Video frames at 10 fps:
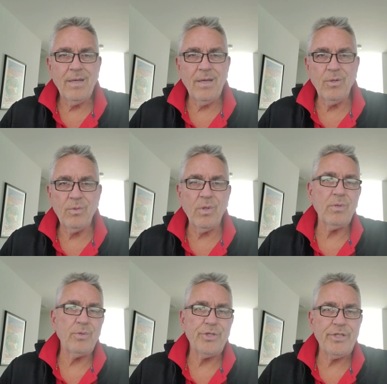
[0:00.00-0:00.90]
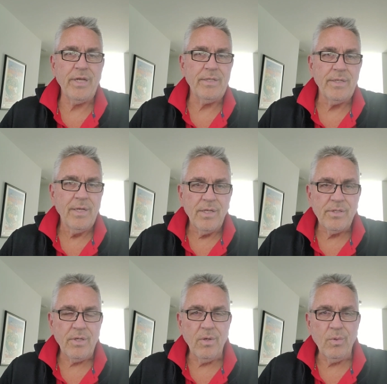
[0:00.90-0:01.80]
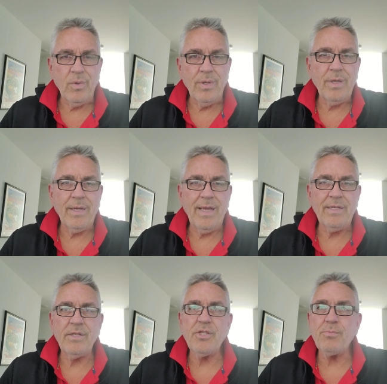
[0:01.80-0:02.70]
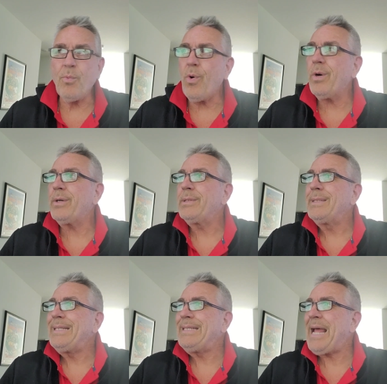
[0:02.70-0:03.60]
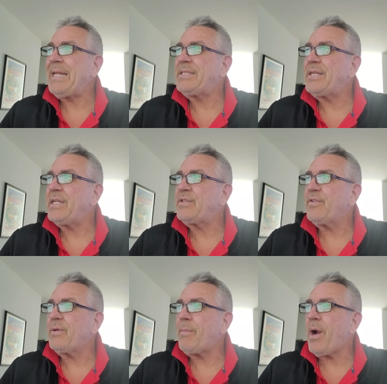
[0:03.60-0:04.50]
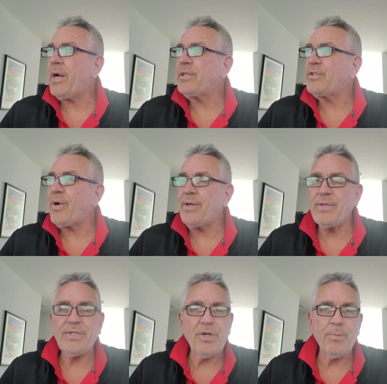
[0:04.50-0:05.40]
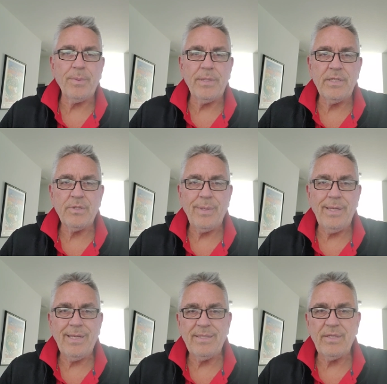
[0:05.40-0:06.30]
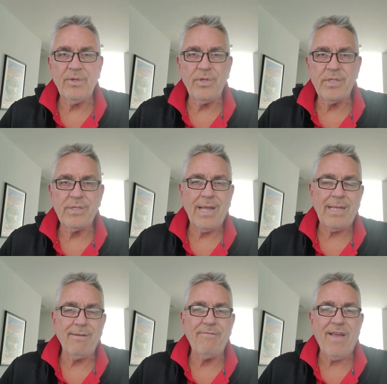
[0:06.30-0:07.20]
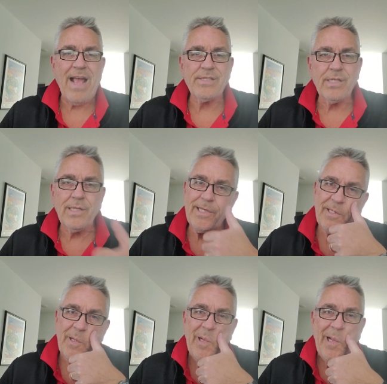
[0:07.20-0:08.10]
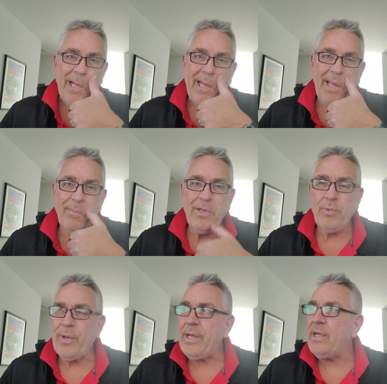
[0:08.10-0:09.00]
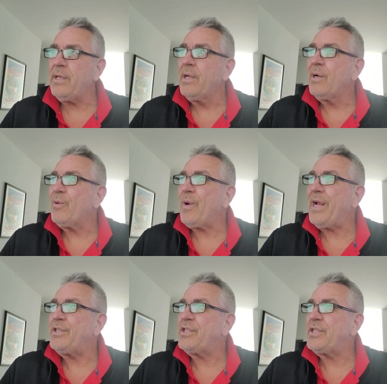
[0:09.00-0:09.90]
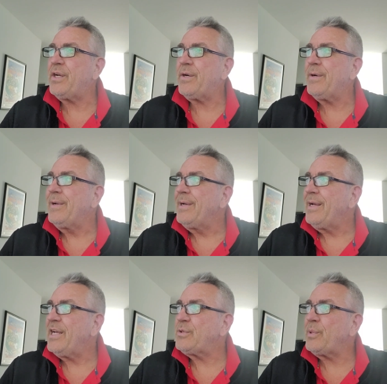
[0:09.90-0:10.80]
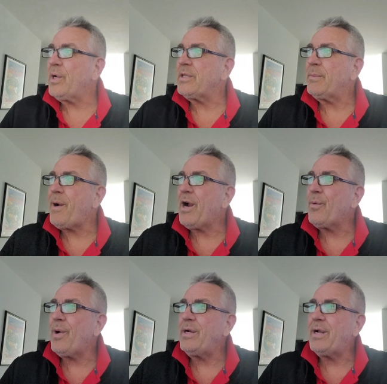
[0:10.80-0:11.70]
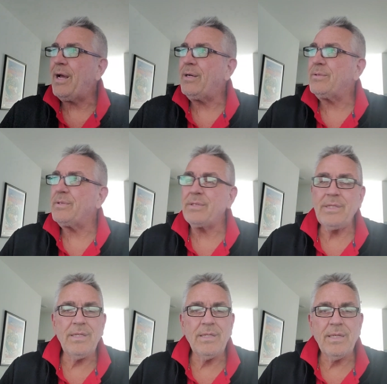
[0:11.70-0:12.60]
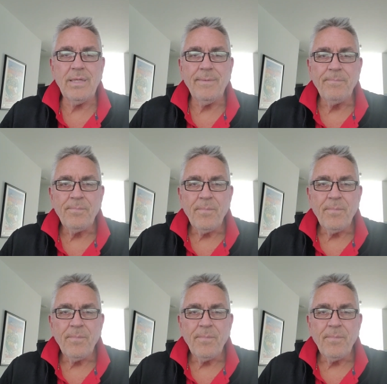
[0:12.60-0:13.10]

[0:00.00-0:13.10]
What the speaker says: who don't know shit. So again, just more nonsense for the market to try to interpret as we continue just to kind of vacillate in between ranges here. As we look at the market right now, the